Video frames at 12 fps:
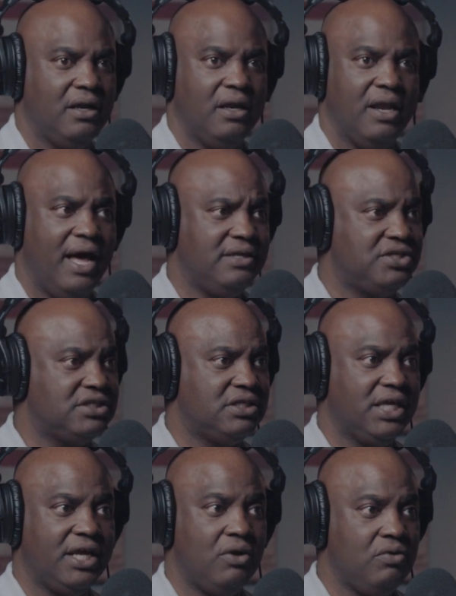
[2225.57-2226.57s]
not just to
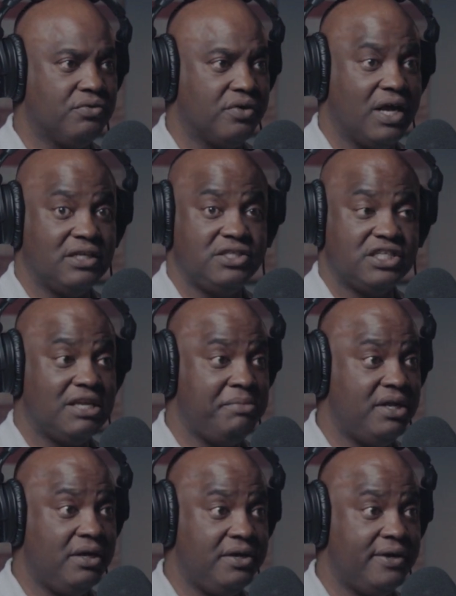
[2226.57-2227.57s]
get older, not just to
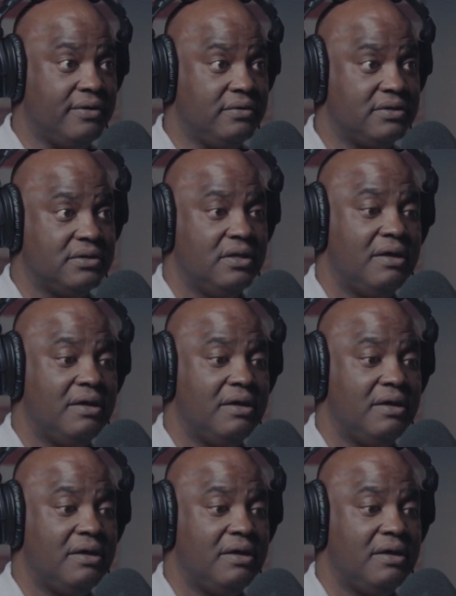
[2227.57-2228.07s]
be an adult,